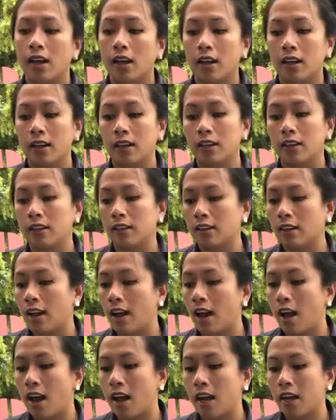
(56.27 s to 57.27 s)
and
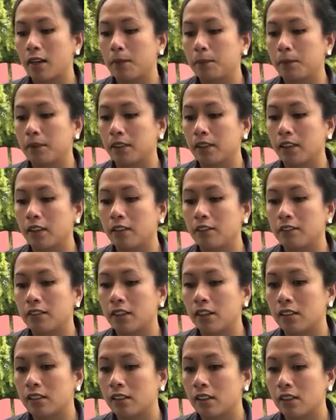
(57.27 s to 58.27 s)
I believe
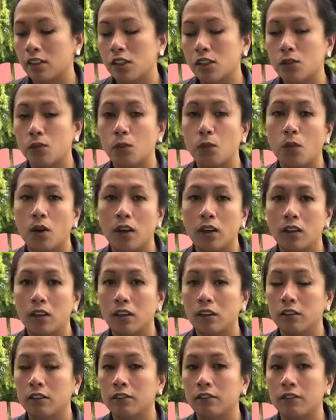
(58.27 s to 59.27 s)
that that's one
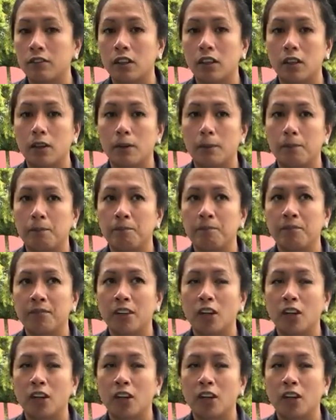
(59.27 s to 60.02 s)
of um,